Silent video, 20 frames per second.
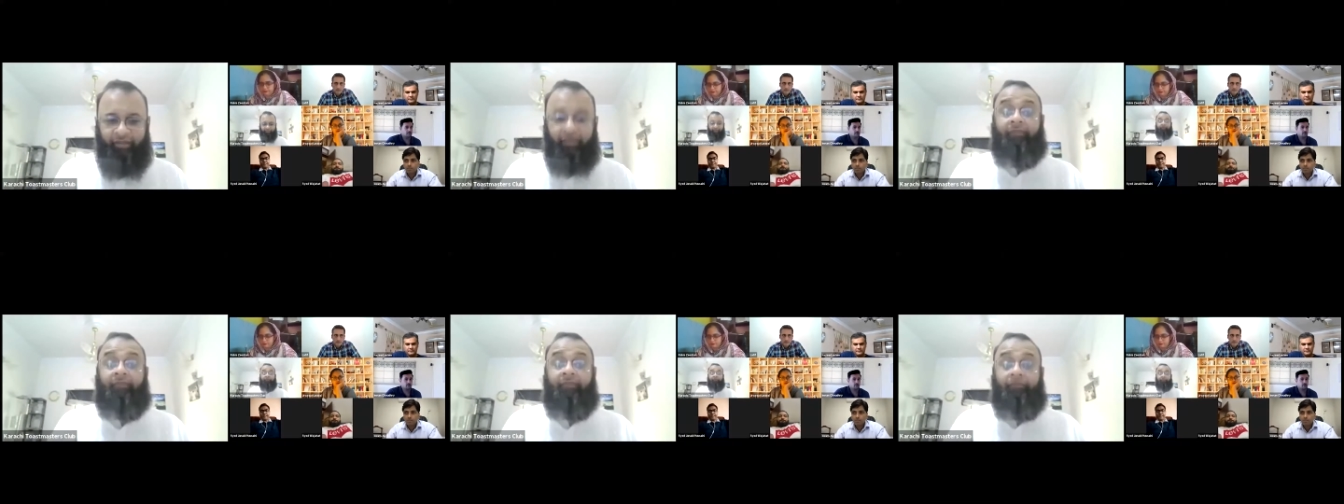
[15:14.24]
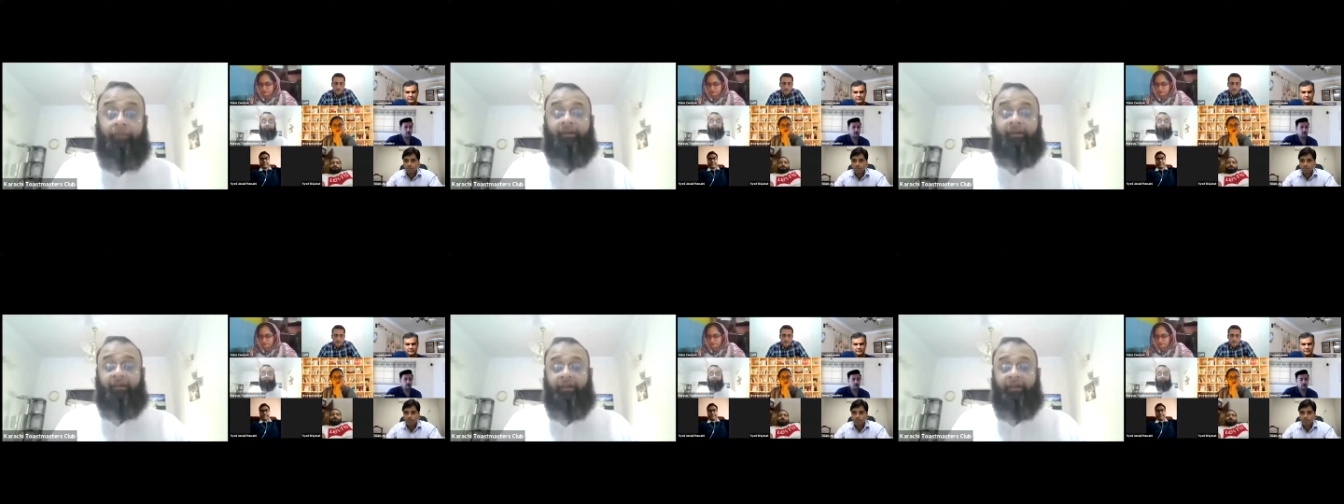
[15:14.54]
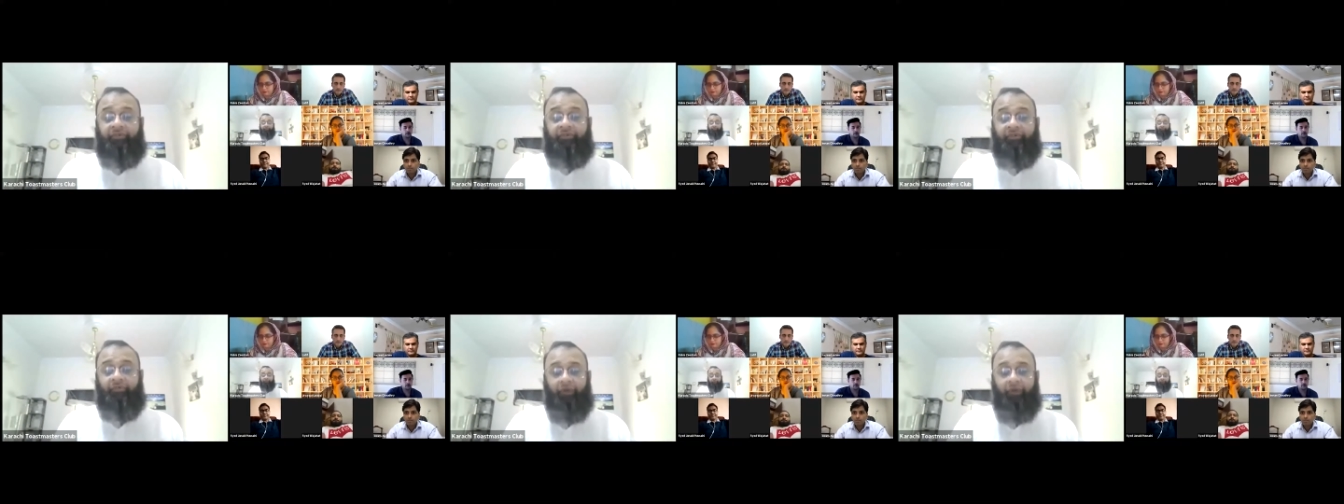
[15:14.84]
But
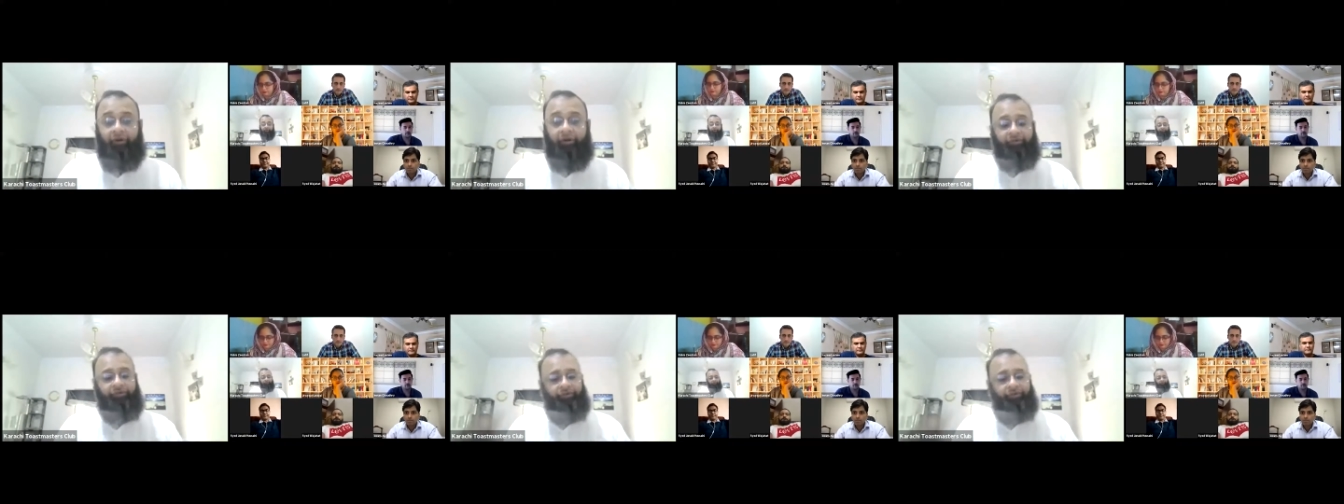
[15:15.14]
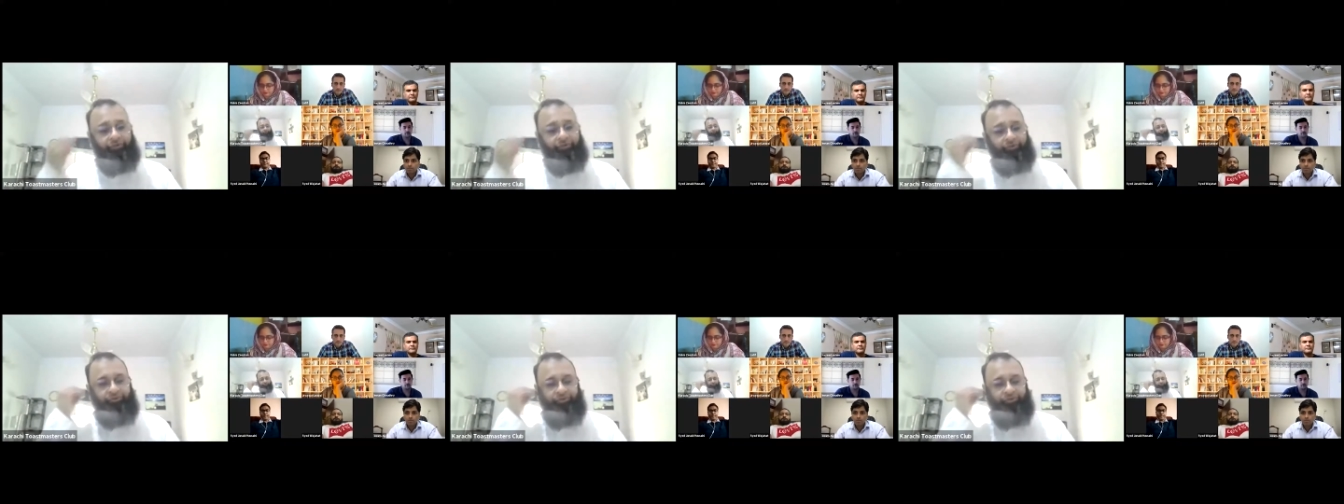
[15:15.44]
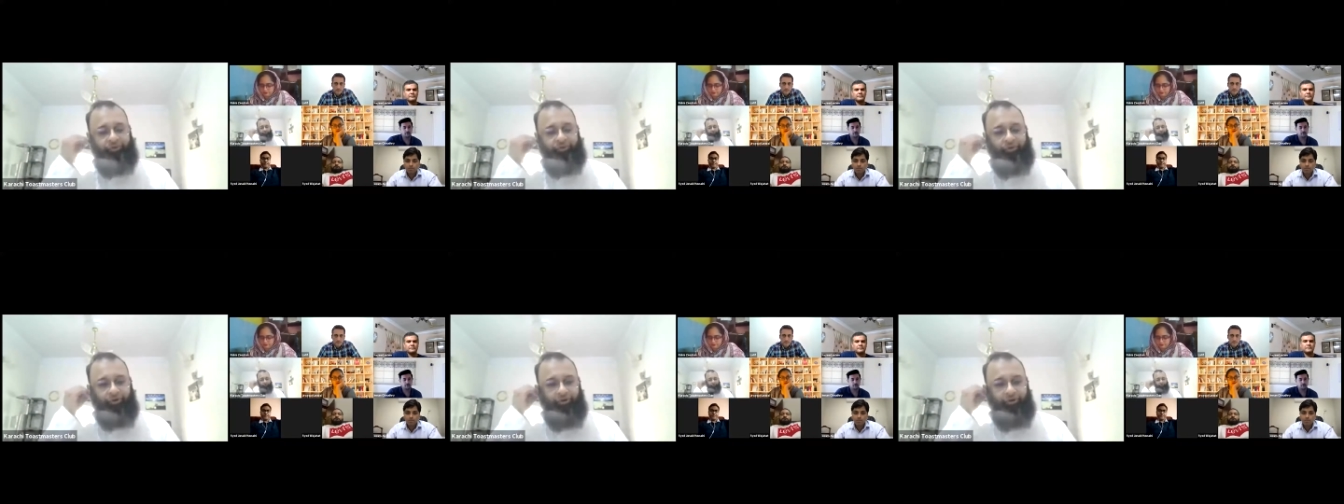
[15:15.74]
if you want to use
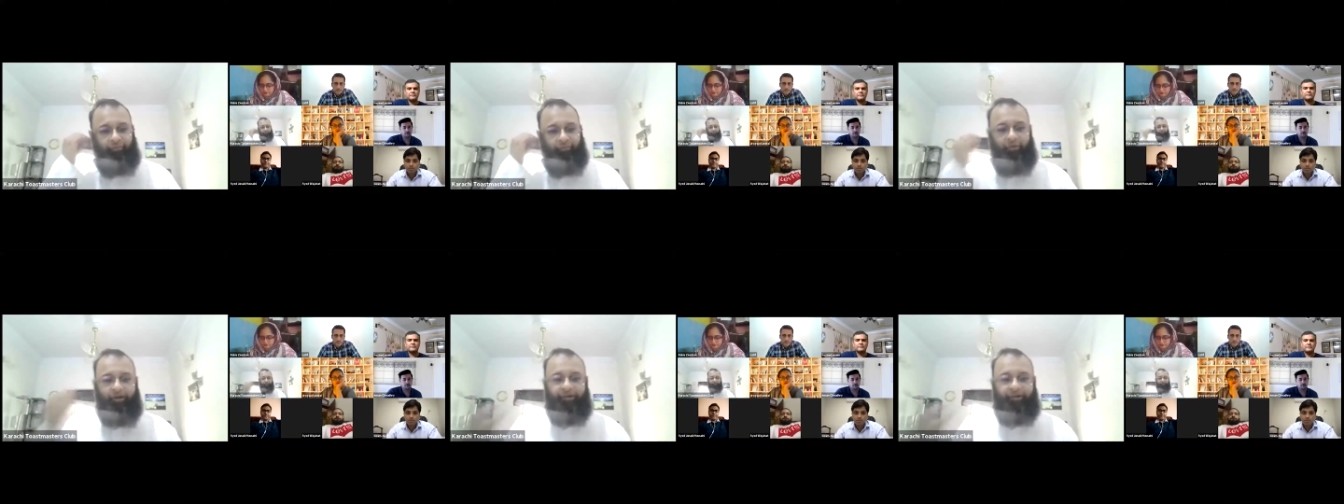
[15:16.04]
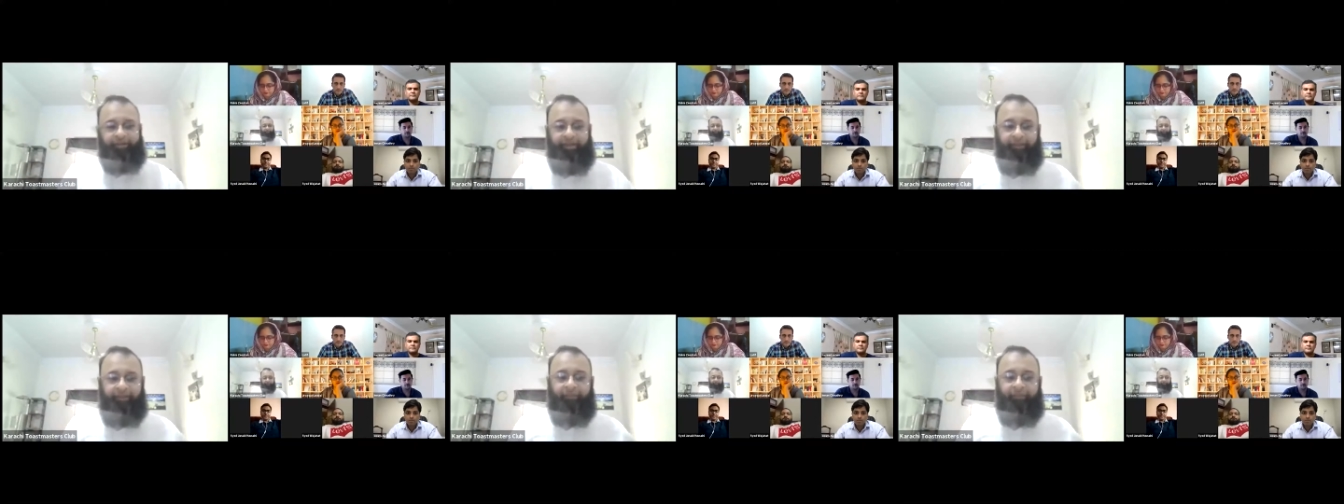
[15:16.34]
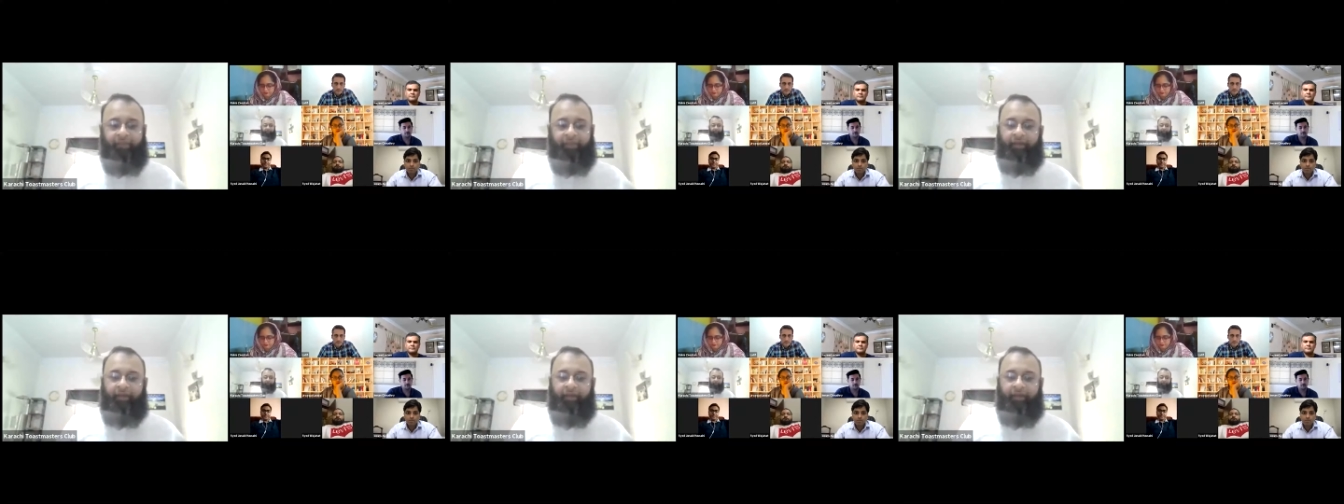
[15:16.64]
your whole body